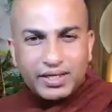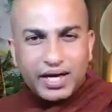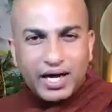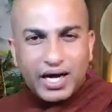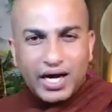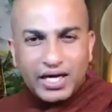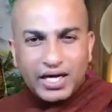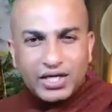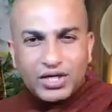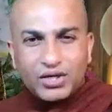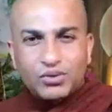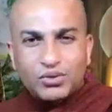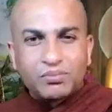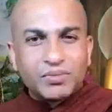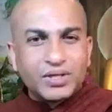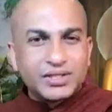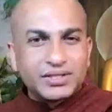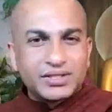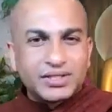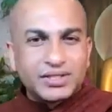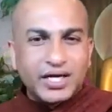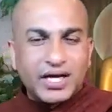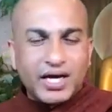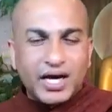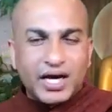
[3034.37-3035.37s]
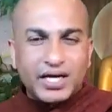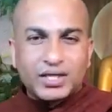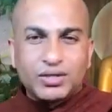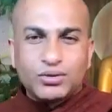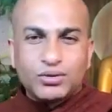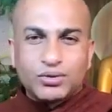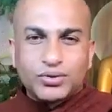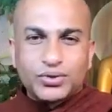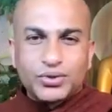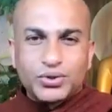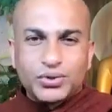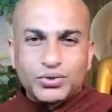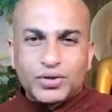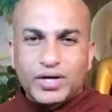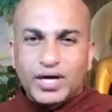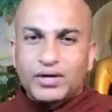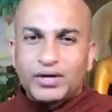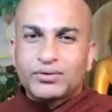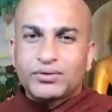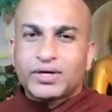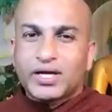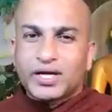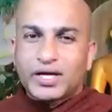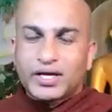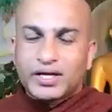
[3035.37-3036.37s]
arguments regarding oh you
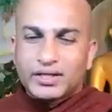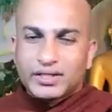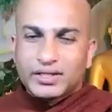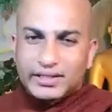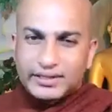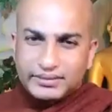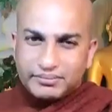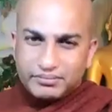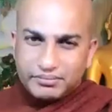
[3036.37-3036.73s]
cannot uh,